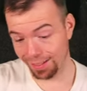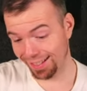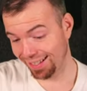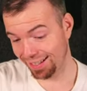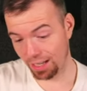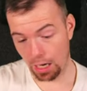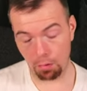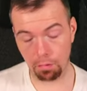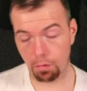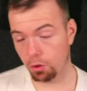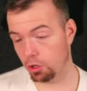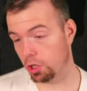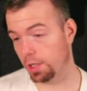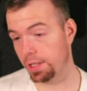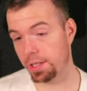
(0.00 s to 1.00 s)

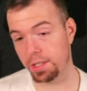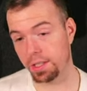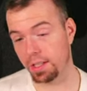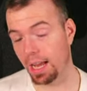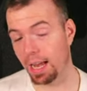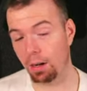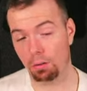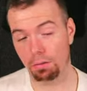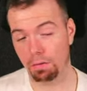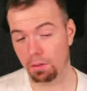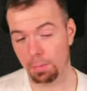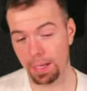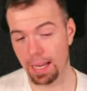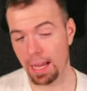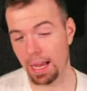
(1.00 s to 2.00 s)
Unfortunately, this is an owl
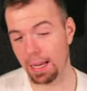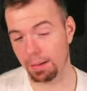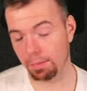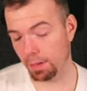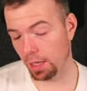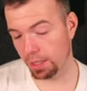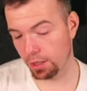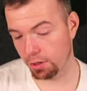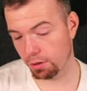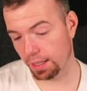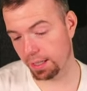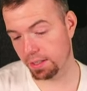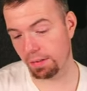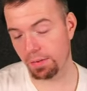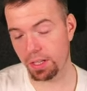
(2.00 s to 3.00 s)
from EA. You do
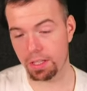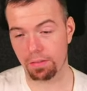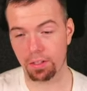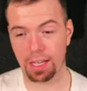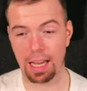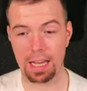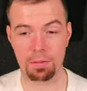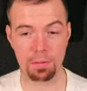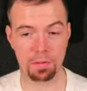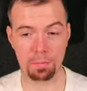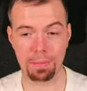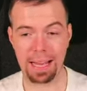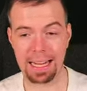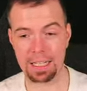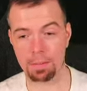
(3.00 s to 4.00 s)
get 77Ks worth of
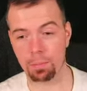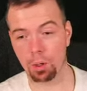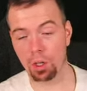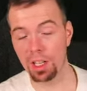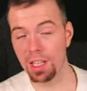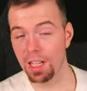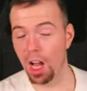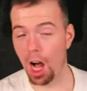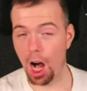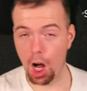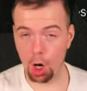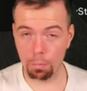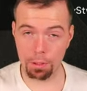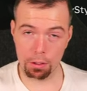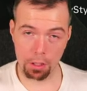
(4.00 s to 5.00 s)
packs, but I
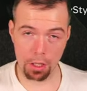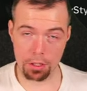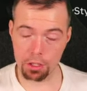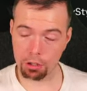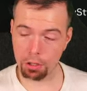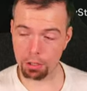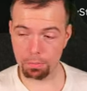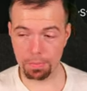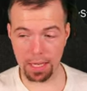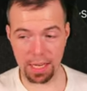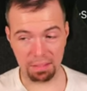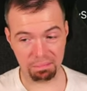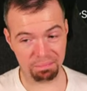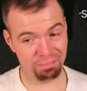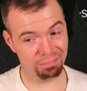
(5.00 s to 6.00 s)
hope you guys agree with
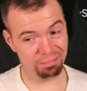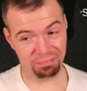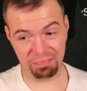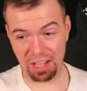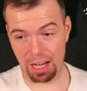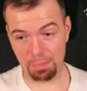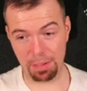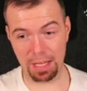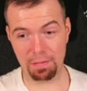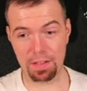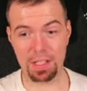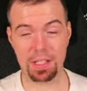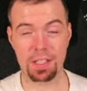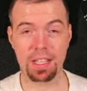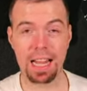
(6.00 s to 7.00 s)
me. I believe
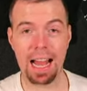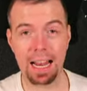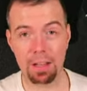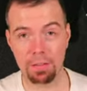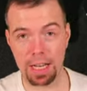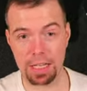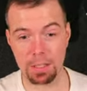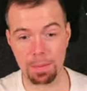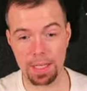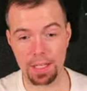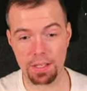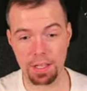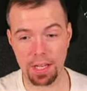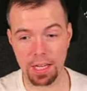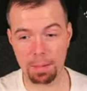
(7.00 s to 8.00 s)
this is an owl of an
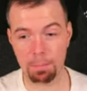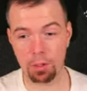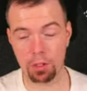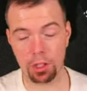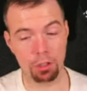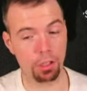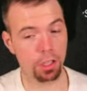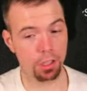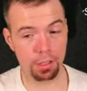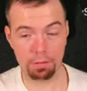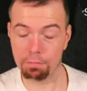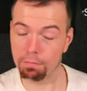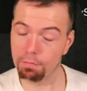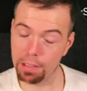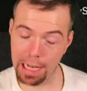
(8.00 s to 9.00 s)
SBC, but you can
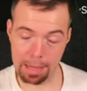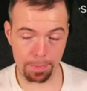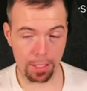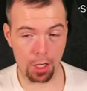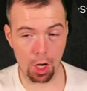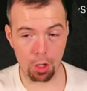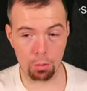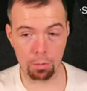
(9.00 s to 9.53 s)
let me know